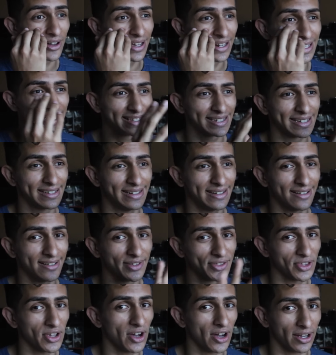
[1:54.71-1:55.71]
and it's gonna
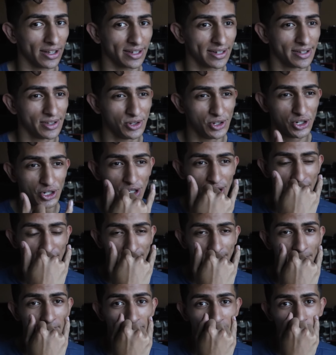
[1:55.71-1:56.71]
unlock
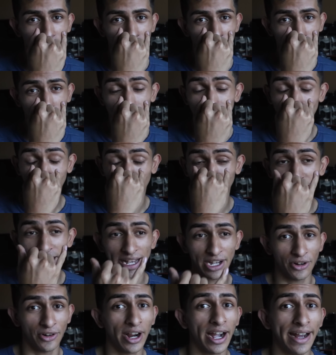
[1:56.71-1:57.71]
just by your looking
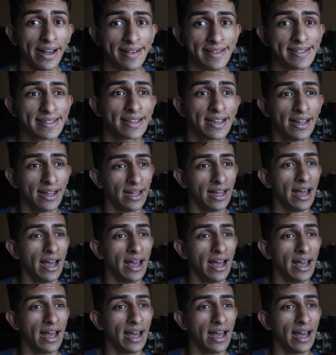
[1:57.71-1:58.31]
at your eyes.